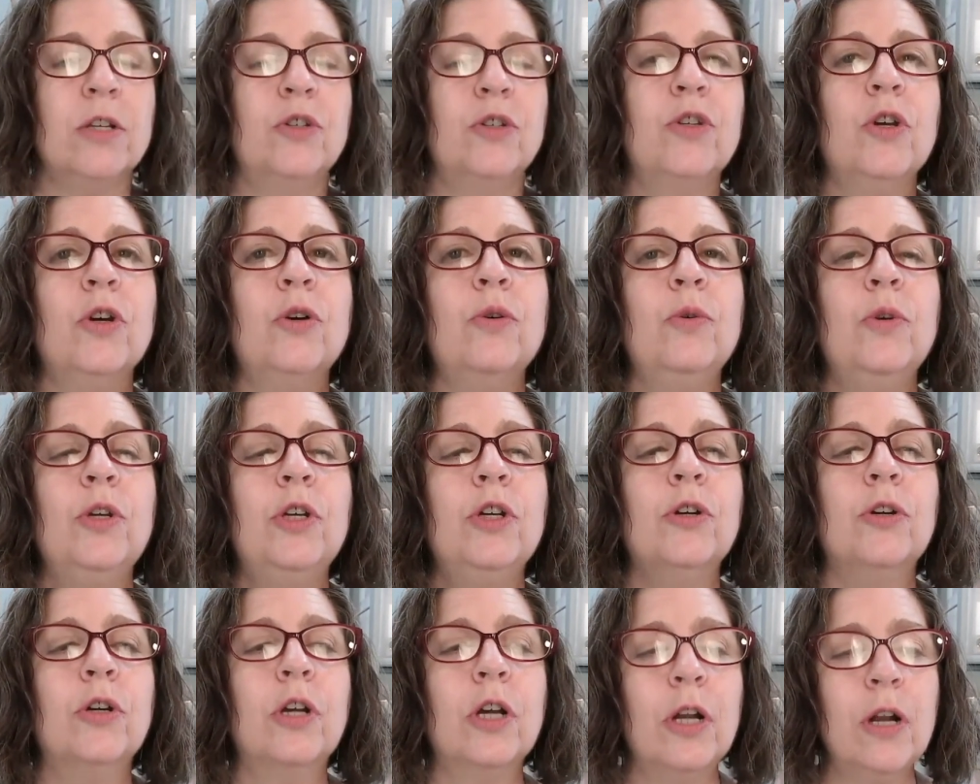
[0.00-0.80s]
So
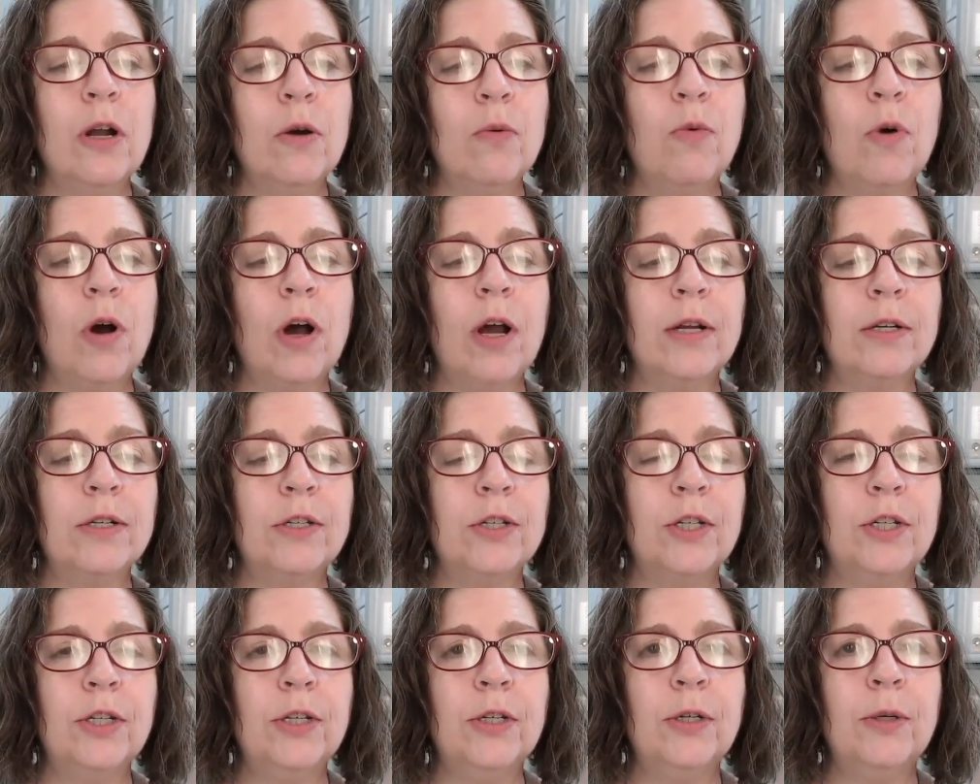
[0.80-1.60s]
you're going to
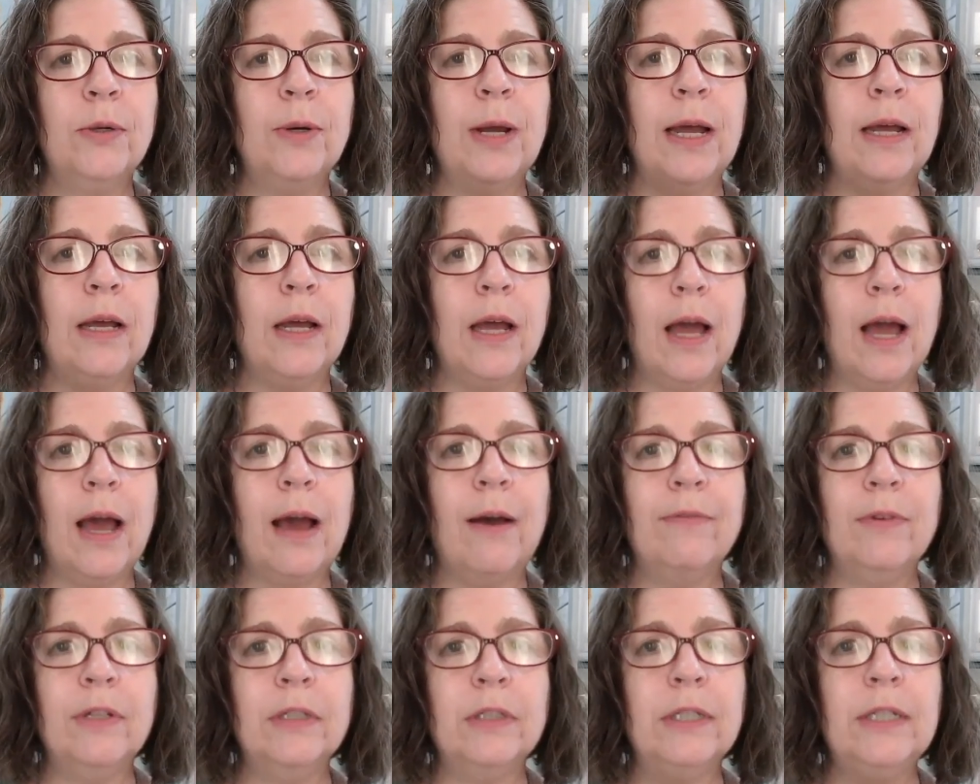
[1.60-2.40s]
want to
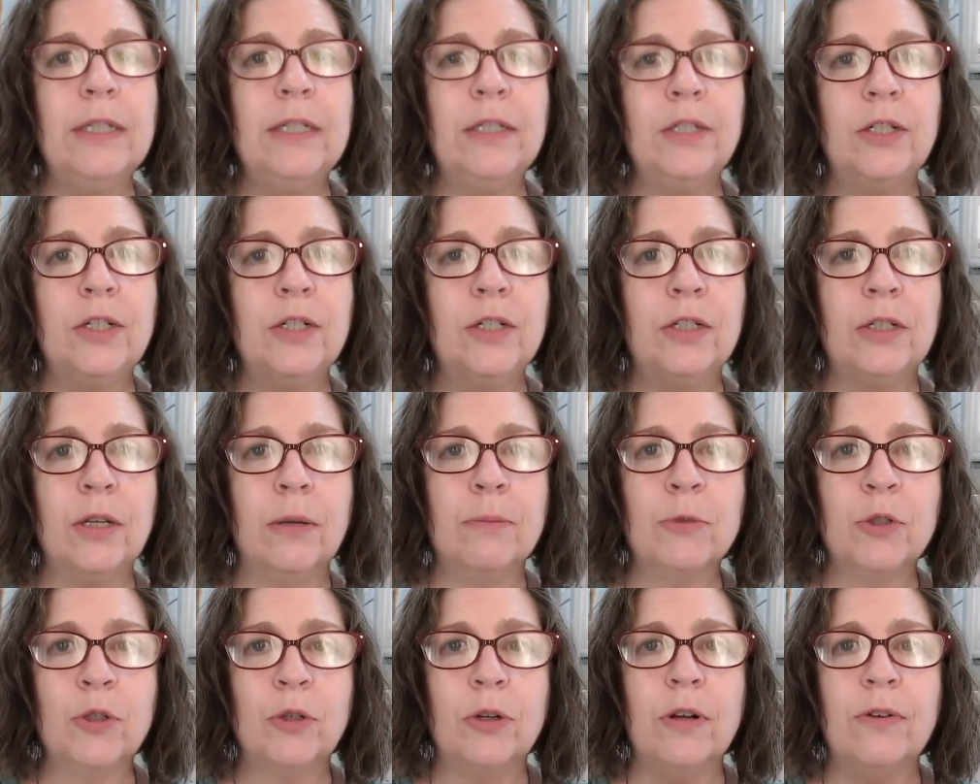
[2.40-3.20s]
have at least
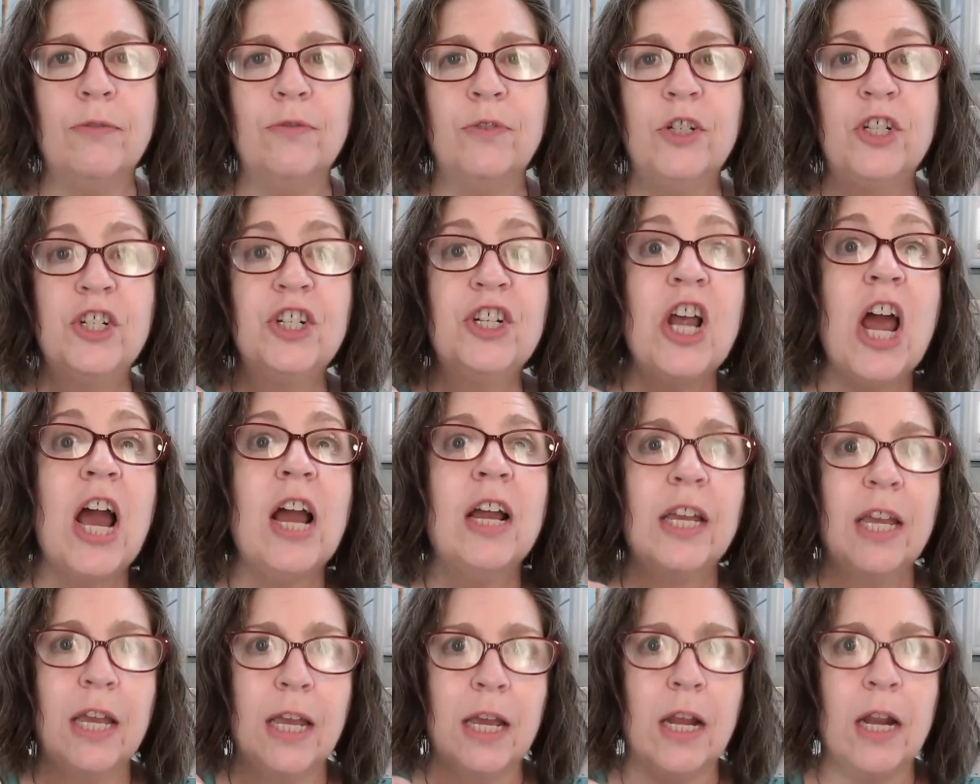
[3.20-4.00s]
some sort of
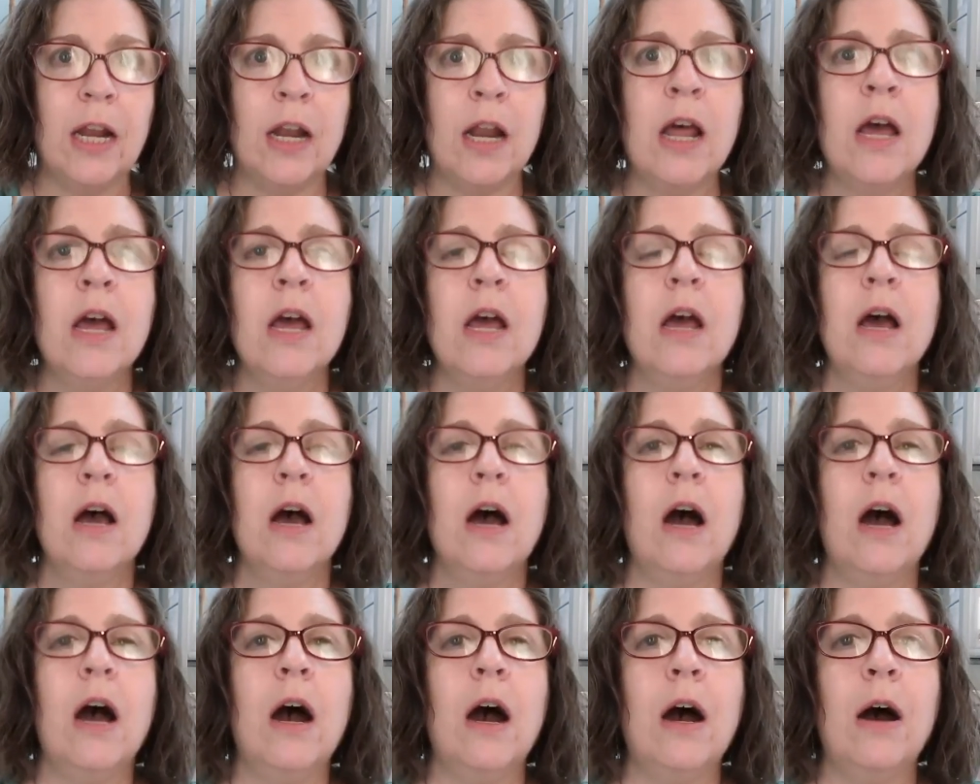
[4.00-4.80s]
check-in
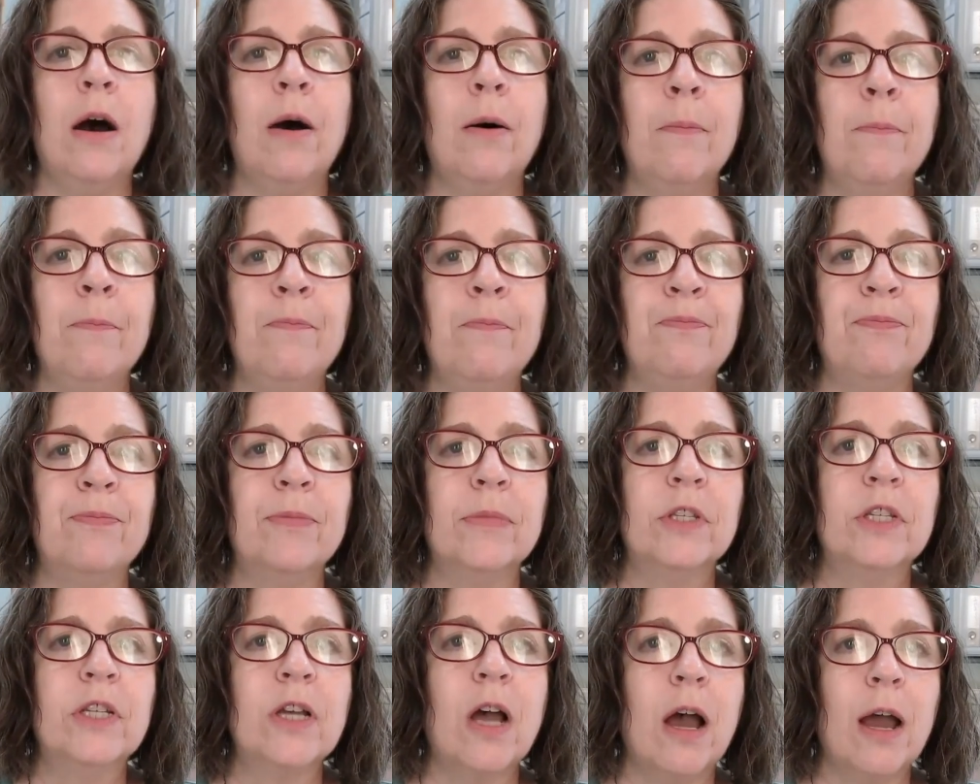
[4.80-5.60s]

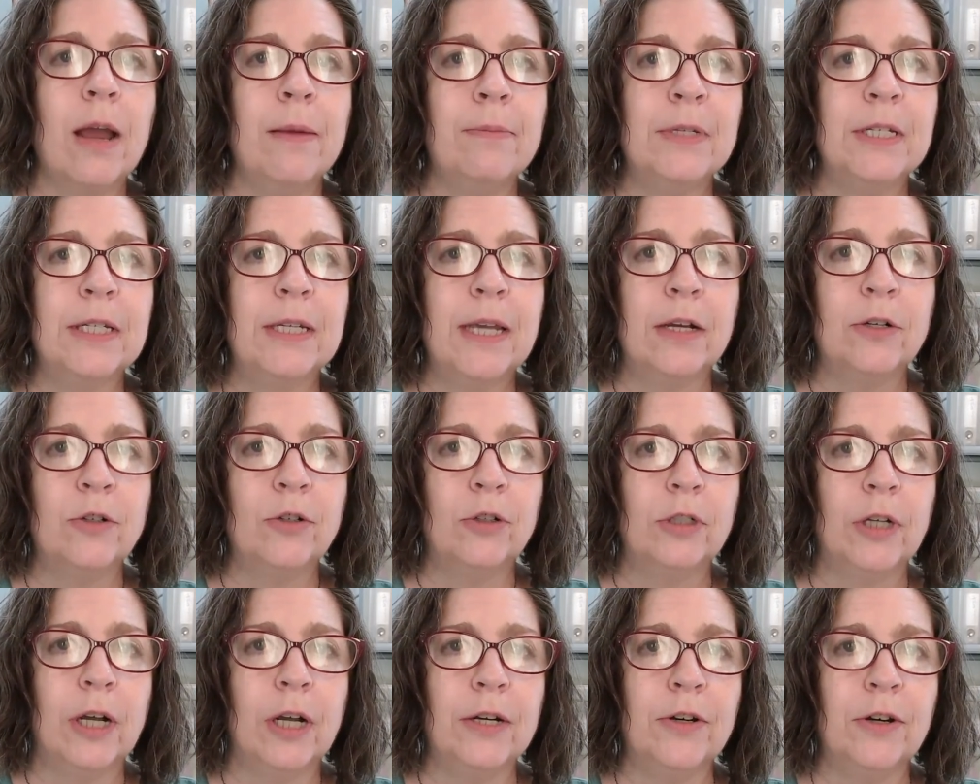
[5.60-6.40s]
time
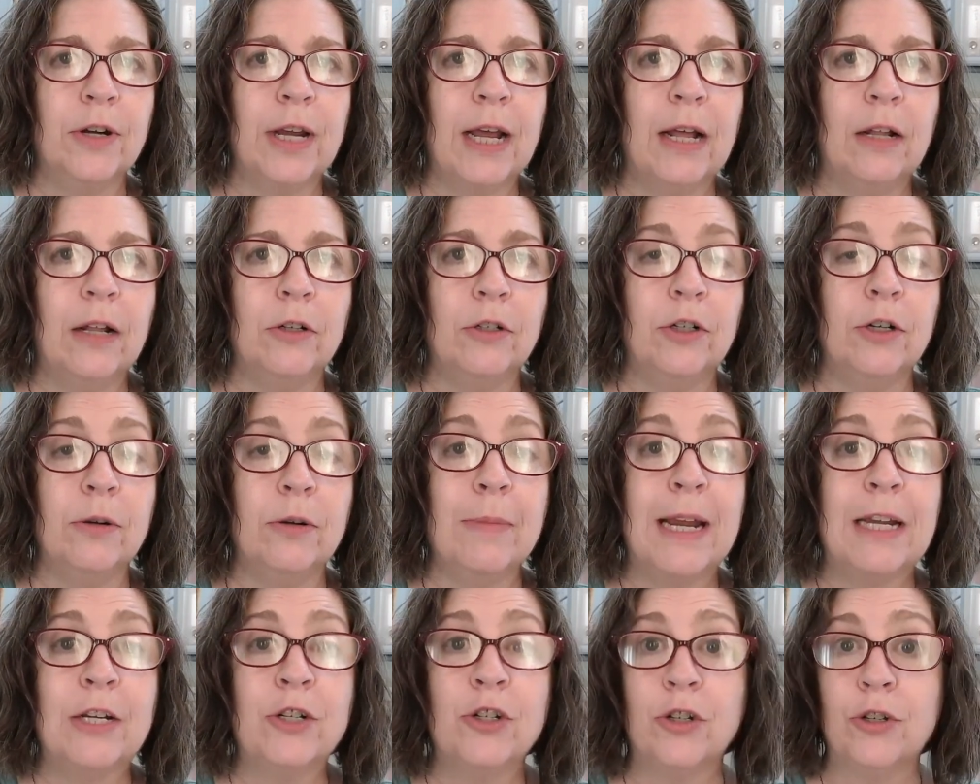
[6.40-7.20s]
scheduled on your calendar
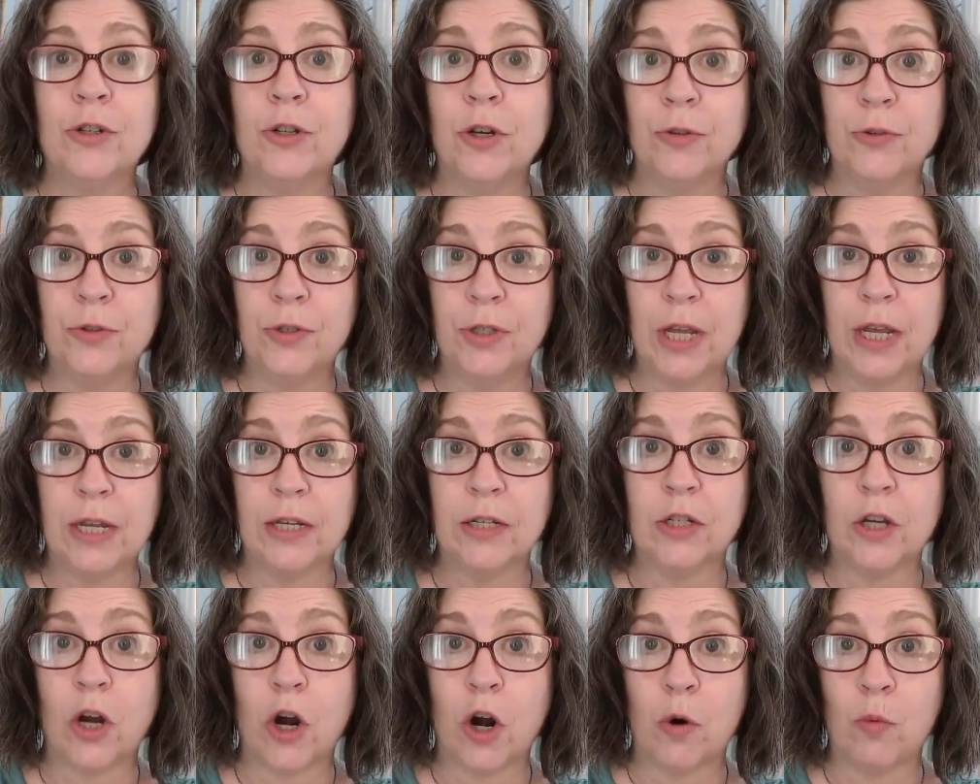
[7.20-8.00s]
to make sure those
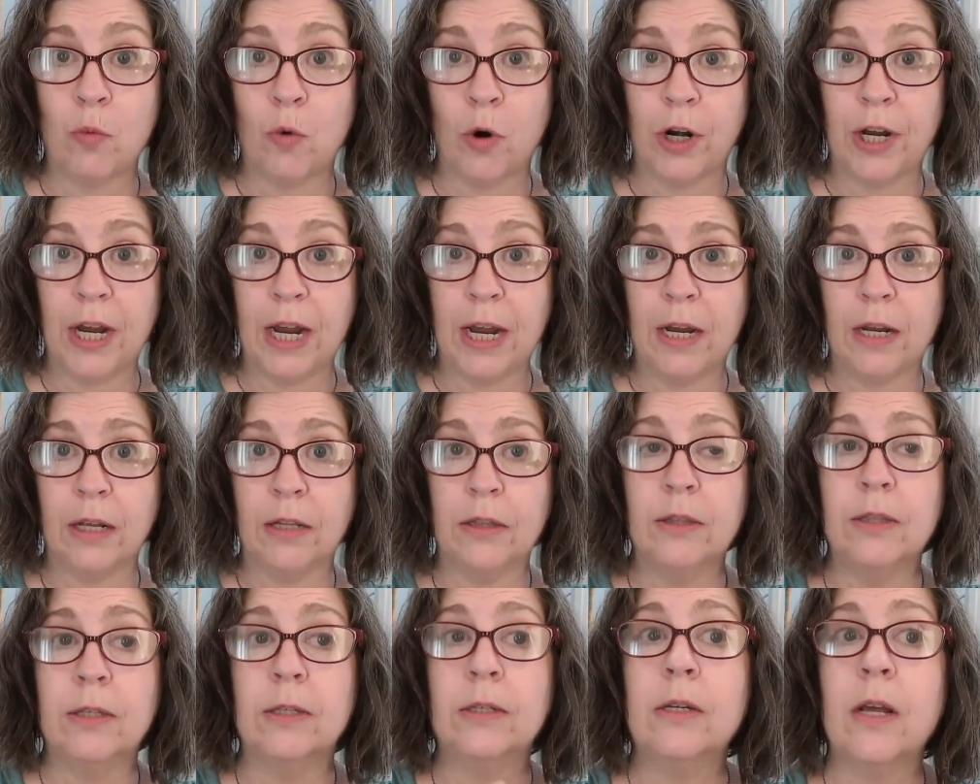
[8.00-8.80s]
things are
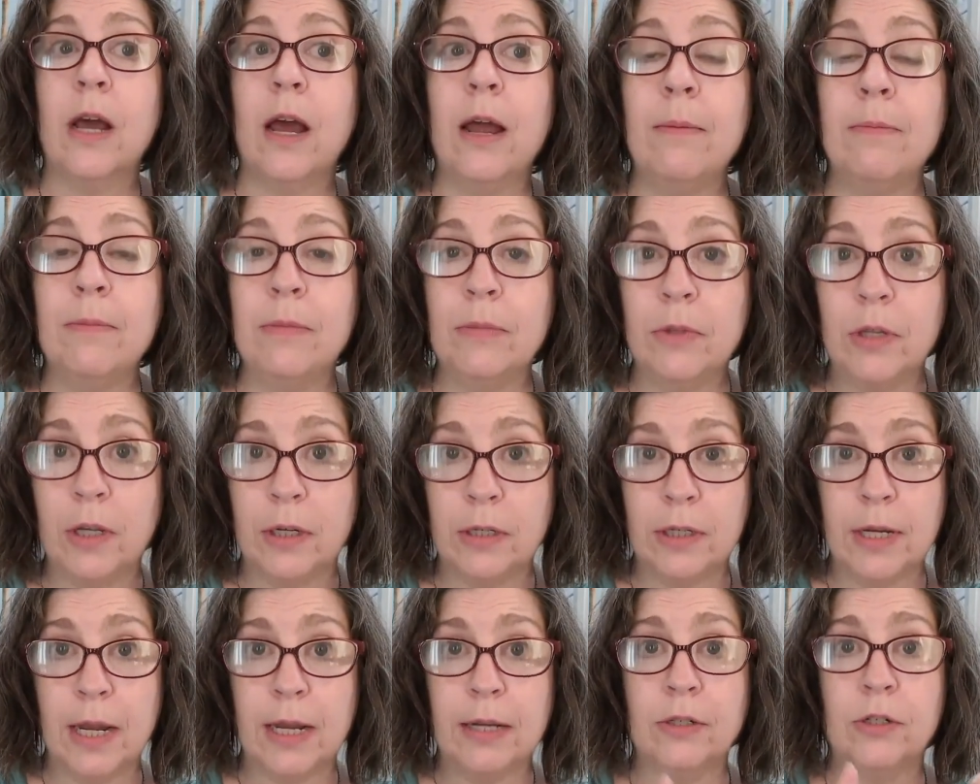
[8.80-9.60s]
working. The time
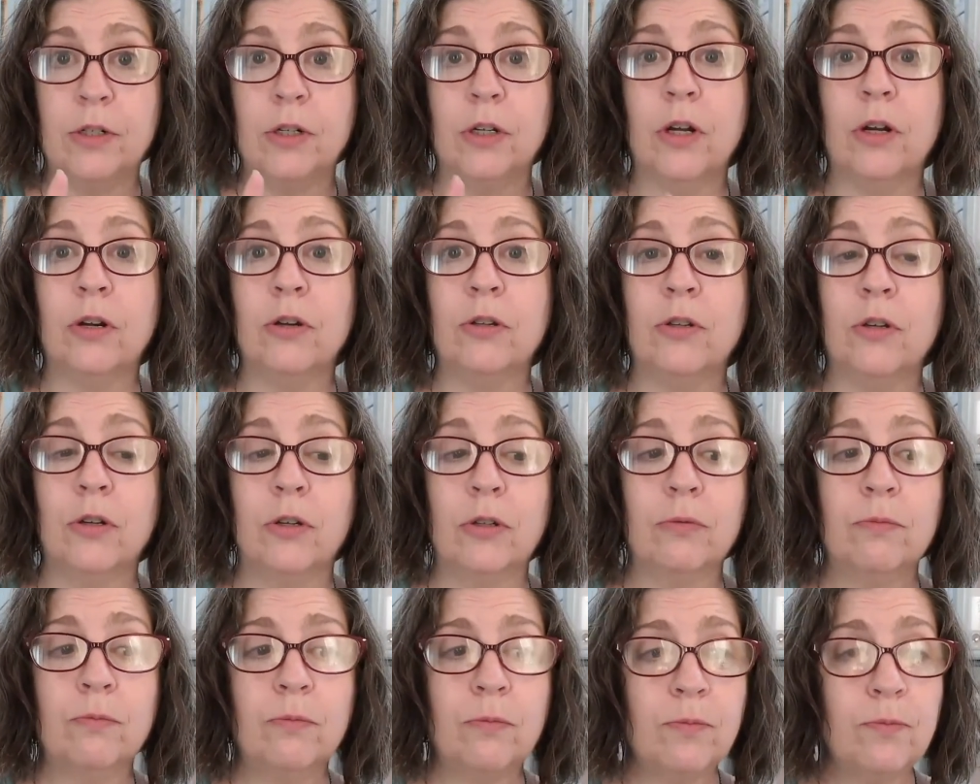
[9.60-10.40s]
that takes to go
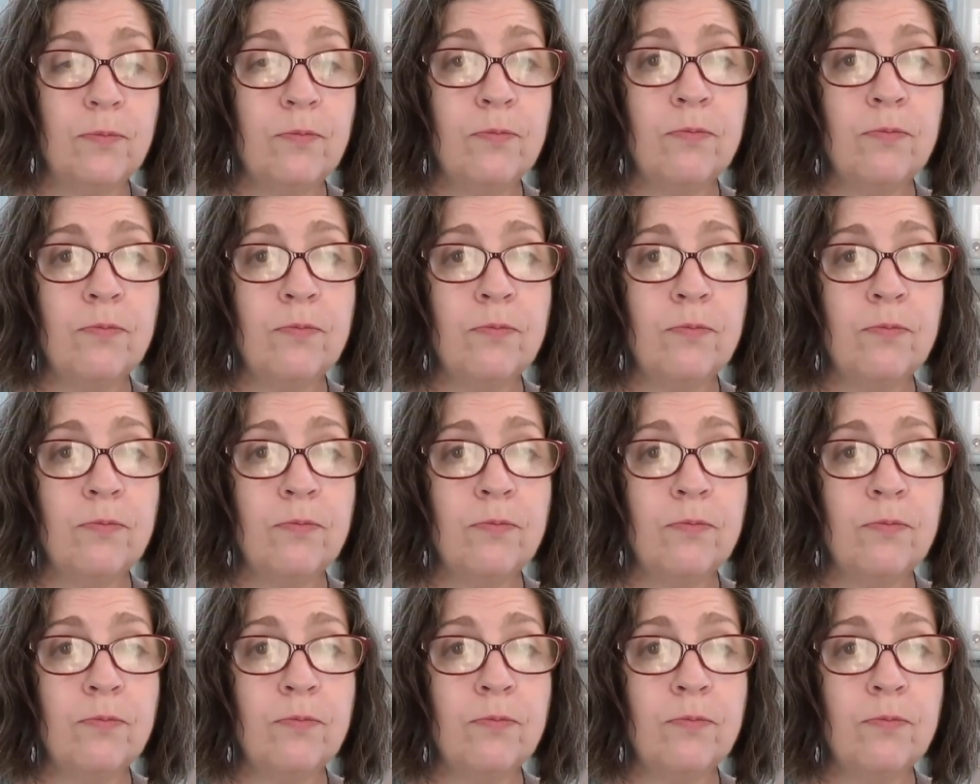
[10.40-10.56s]
to